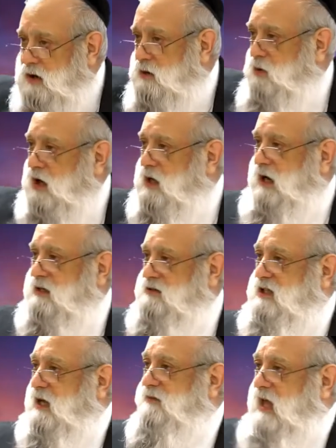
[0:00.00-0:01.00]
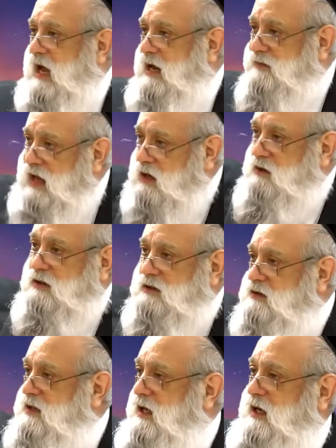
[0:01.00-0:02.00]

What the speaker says: go to work on Sunday, and they couldn't,